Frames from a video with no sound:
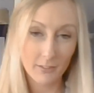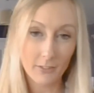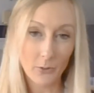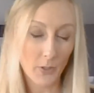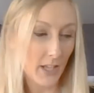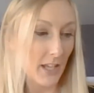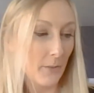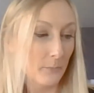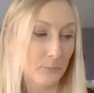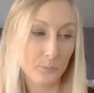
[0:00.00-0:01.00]

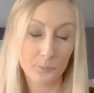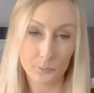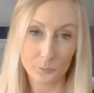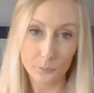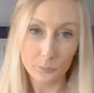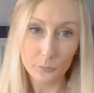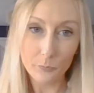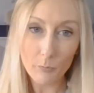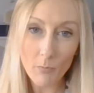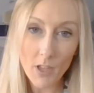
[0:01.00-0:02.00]
Okay,
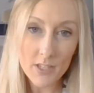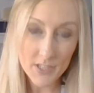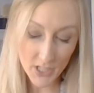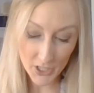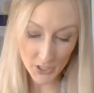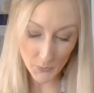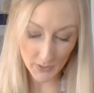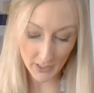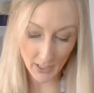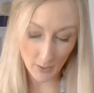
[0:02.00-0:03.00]
starting with
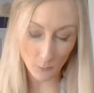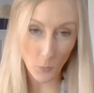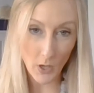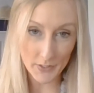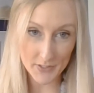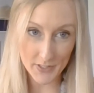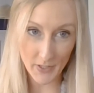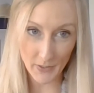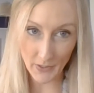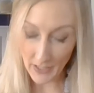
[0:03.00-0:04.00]
the King of Wands
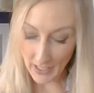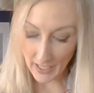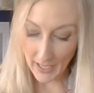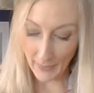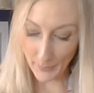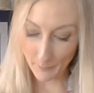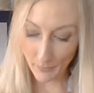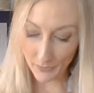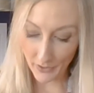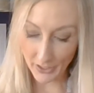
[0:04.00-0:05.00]
there at the
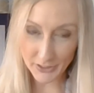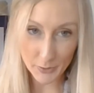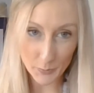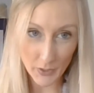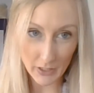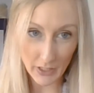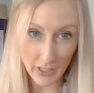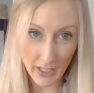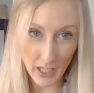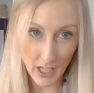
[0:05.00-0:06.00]
month, I do feel
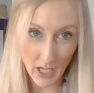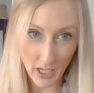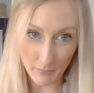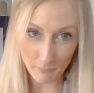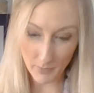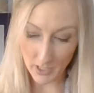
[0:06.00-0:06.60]
like that